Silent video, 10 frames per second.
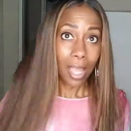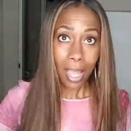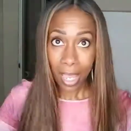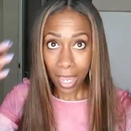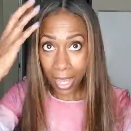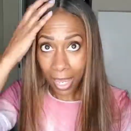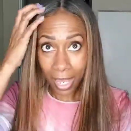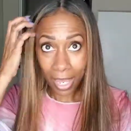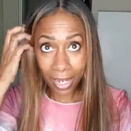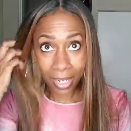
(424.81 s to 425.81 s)

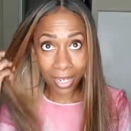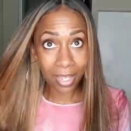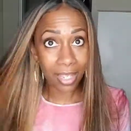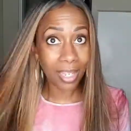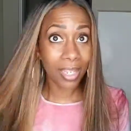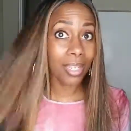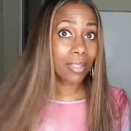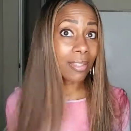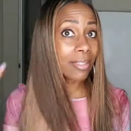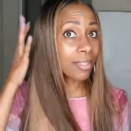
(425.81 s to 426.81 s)
And
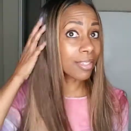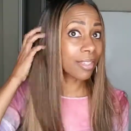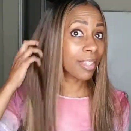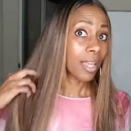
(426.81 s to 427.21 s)
this,